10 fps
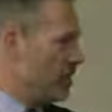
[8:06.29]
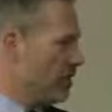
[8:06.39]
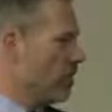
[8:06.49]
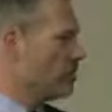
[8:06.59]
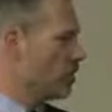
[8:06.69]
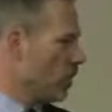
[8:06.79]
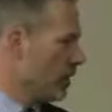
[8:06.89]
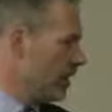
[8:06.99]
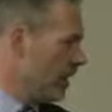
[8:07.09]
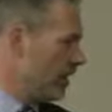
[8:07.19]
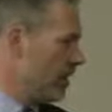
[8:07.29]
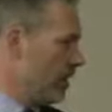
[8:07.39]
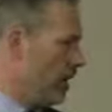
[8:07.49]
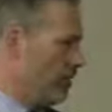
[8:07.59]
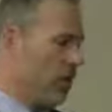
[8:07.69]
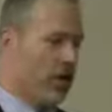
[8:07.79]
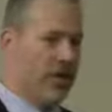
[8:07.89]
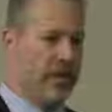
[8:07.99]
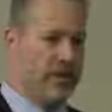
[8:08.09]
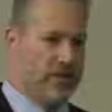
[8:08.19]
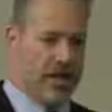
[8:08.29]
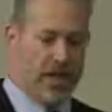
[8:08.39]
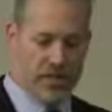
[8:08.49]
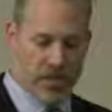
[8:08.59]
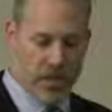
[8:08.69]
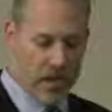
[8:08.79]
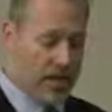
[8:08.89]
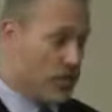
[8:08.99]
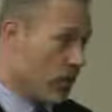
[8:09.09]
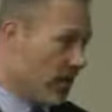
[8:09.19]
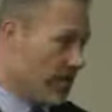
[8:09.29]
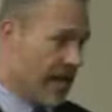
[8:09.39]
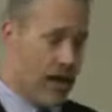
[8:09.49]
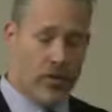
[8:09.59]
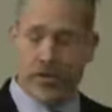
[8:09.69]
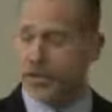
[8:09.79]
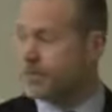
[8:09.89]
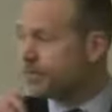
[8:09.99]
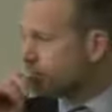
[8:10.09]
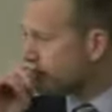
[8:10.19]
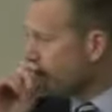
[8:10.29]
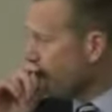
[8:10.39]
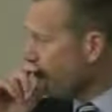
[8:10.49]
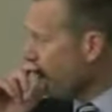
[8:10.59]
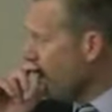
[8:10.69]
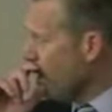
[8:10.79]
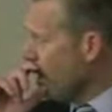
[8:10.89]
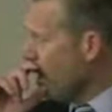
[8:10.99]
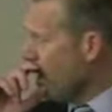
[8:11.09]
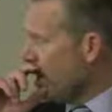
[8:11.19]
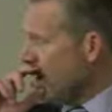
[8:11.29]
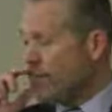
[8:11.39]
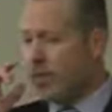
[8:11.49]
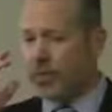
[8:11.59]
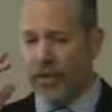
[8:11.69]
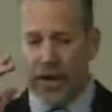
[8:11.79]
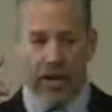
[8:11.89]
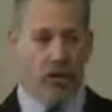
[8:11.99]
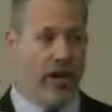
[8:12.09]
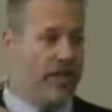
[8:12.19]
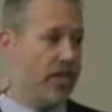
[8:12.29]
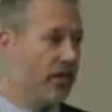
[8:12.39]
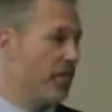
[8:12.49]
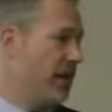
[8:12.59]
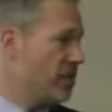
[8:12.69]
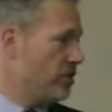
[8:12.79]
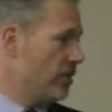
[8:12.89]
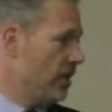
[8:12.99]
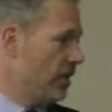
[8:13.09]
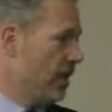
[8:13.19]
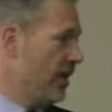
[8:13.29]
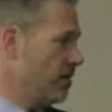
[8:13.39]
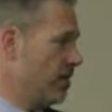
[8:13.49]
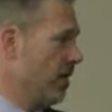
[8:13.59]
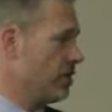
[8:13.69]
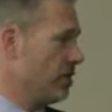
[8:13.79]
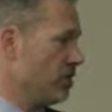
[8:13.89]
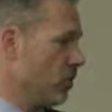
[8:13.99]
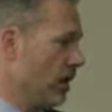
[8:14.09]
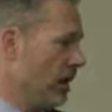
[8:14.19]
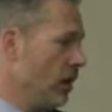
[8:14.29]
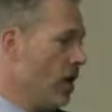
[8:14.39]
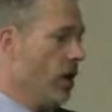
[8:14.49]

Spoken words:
Then those are online on their sites as well as ours. And we provide a great deal of patient education as well.